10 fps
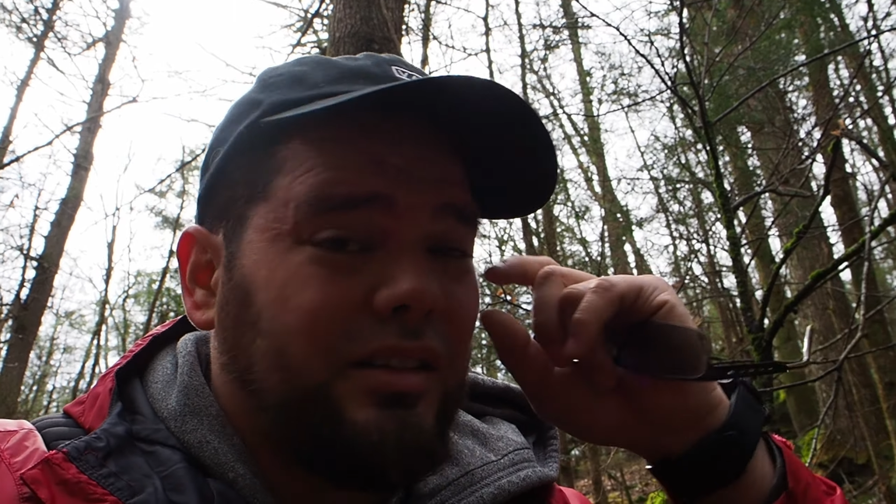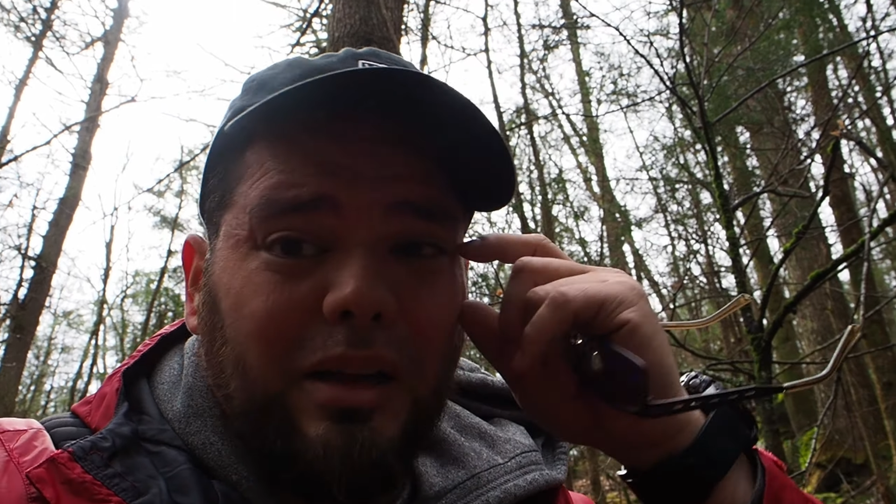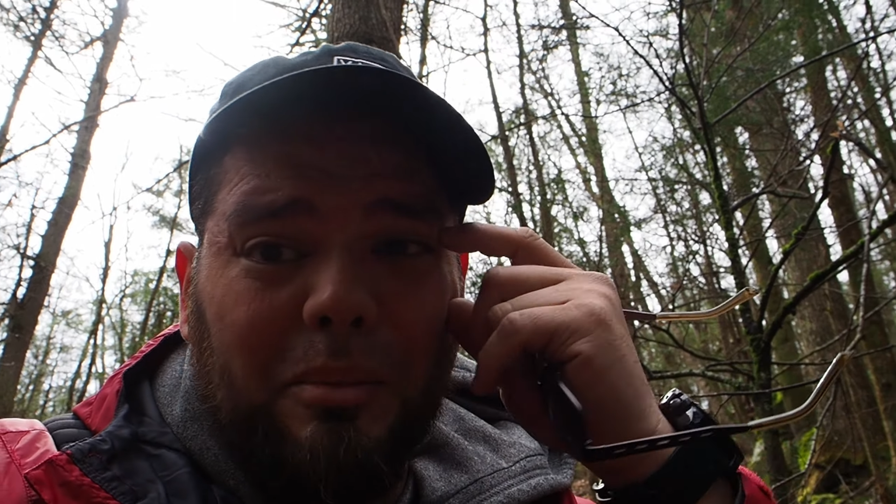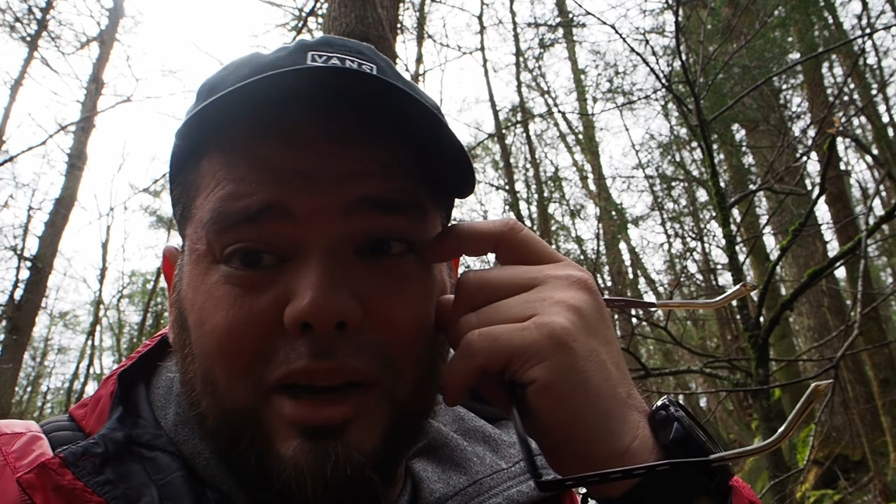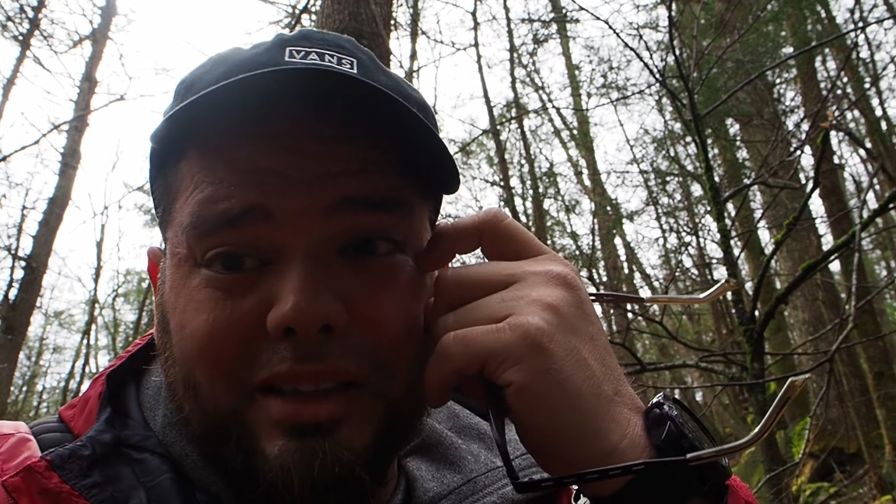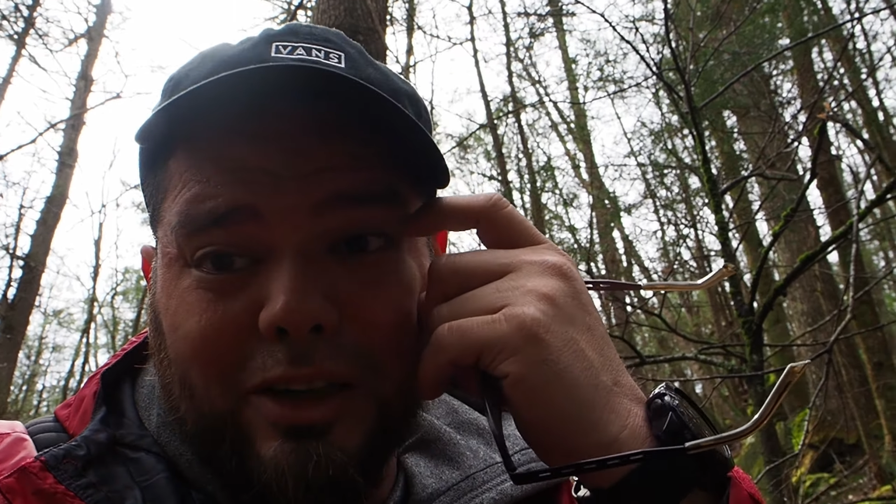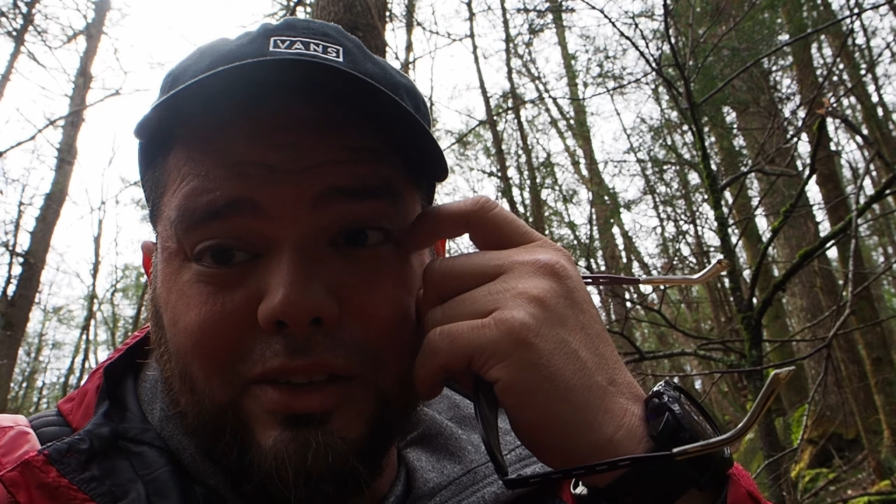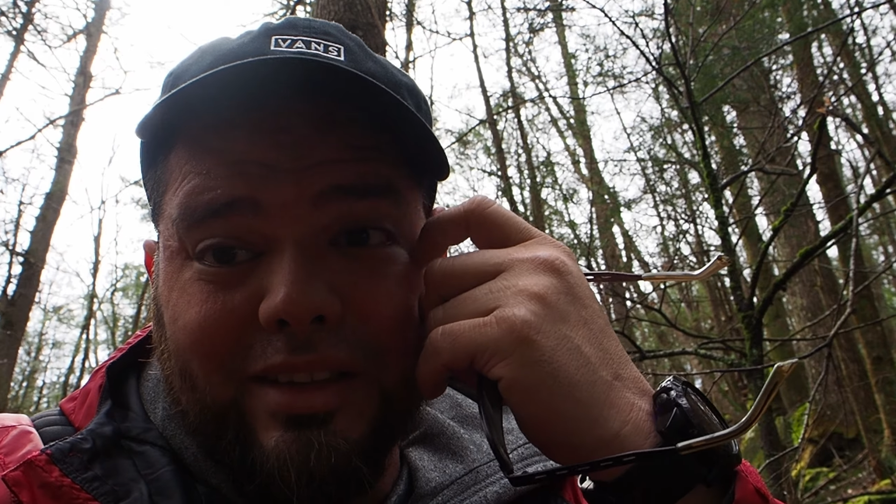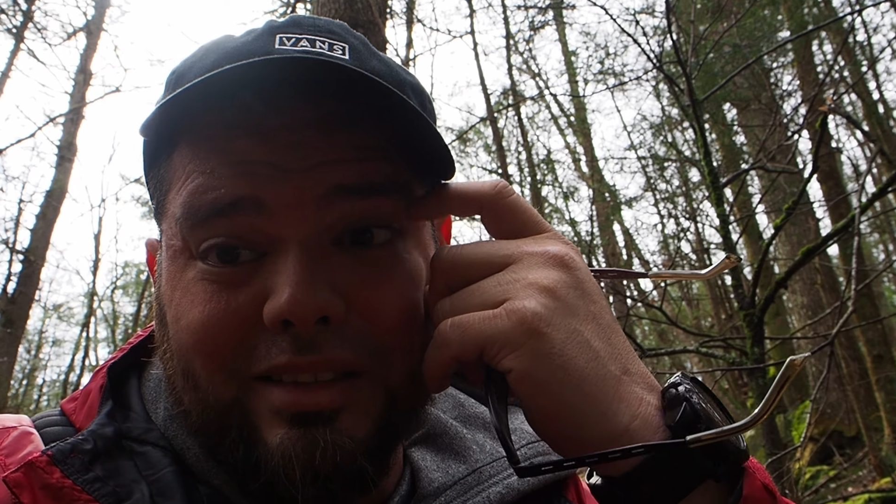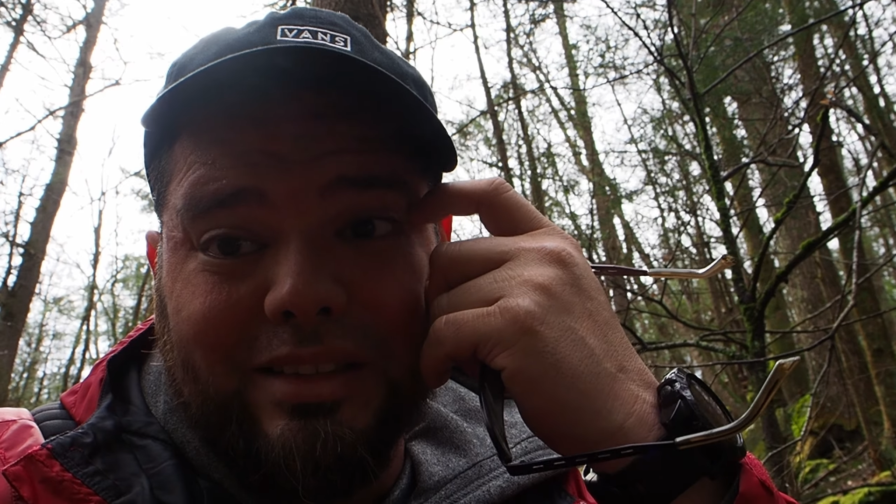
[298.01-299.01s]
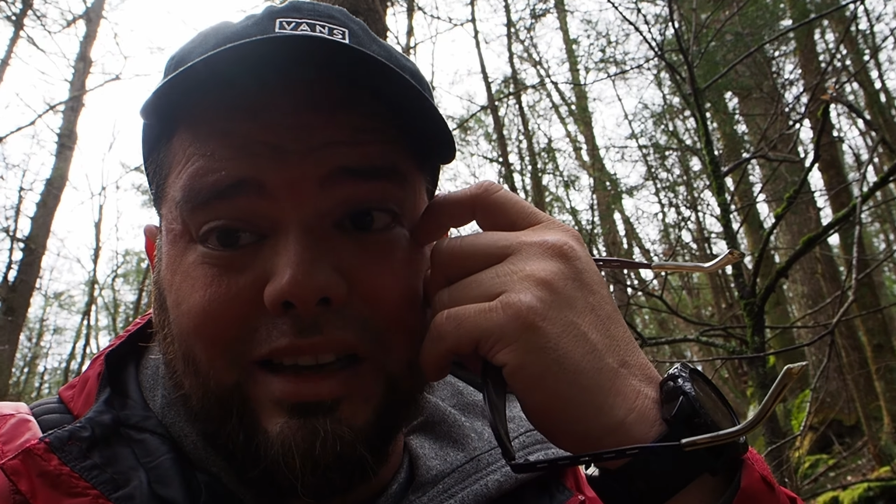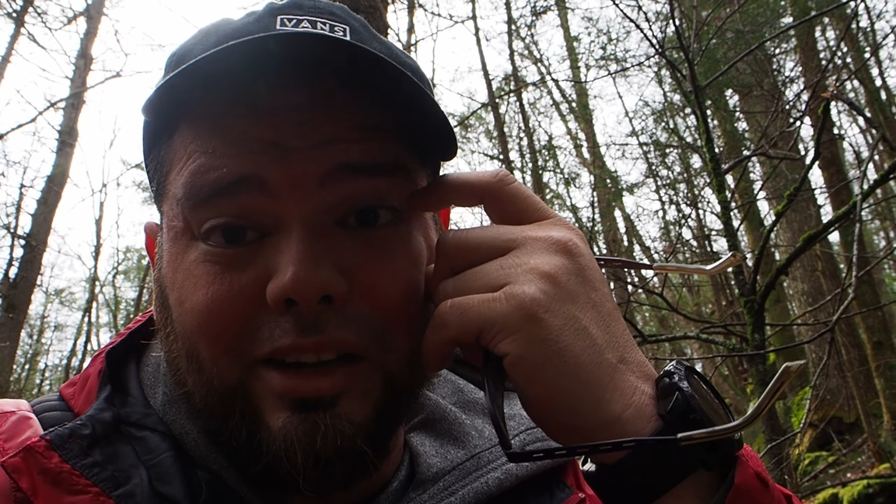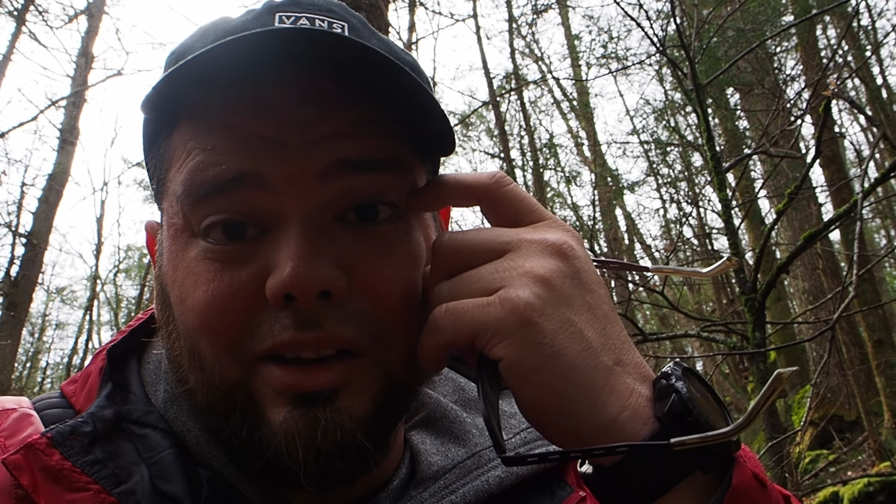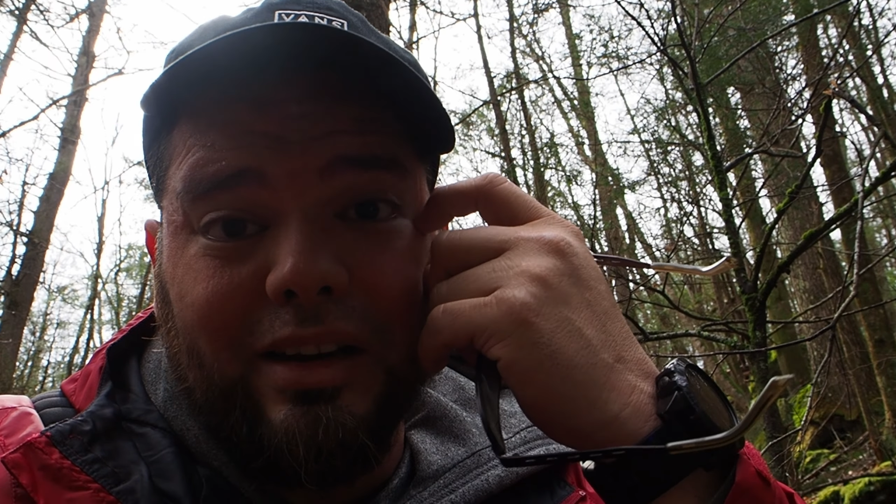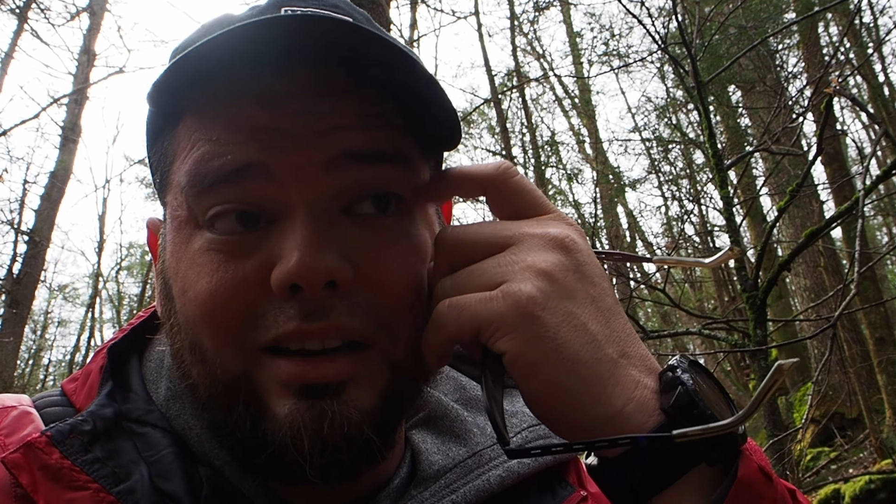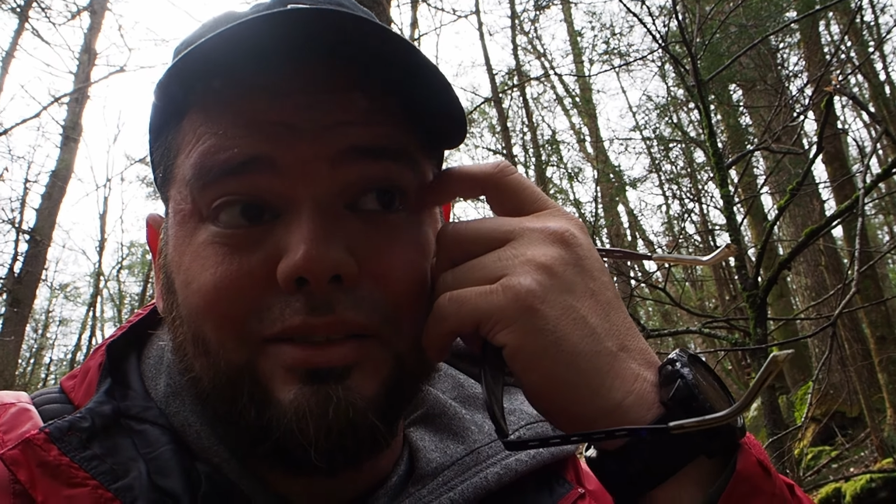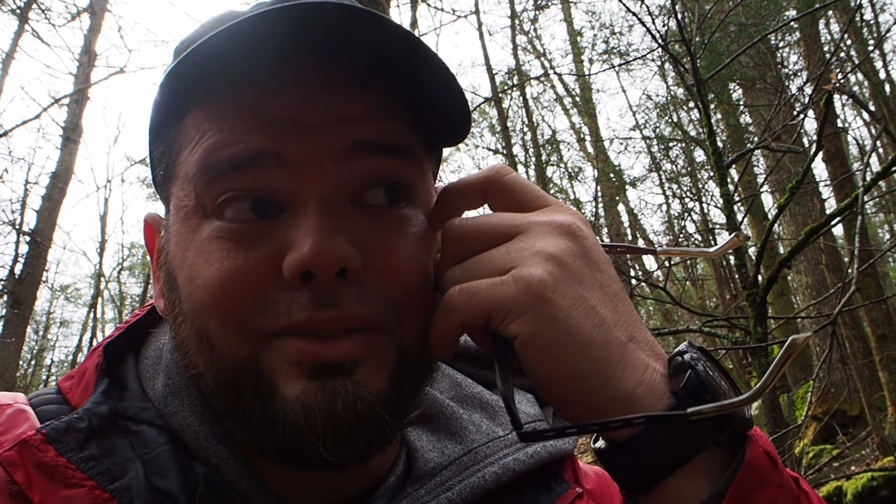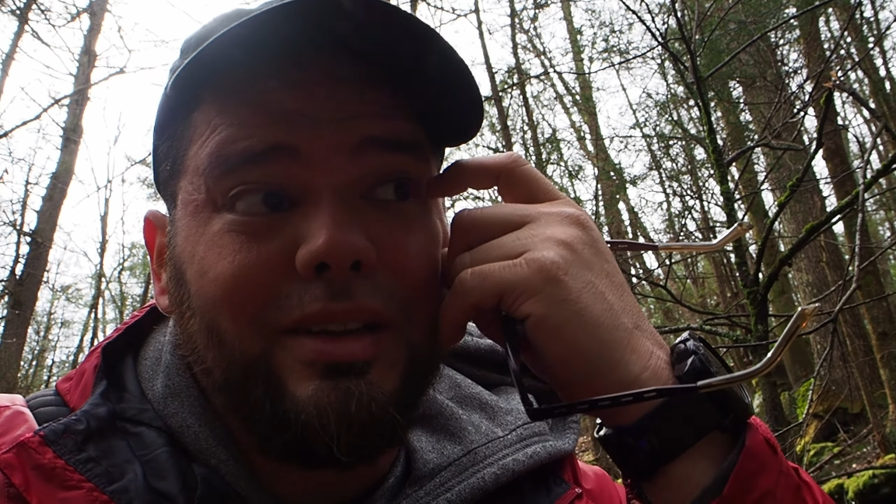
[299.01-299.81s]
stumbling down this side of the cliff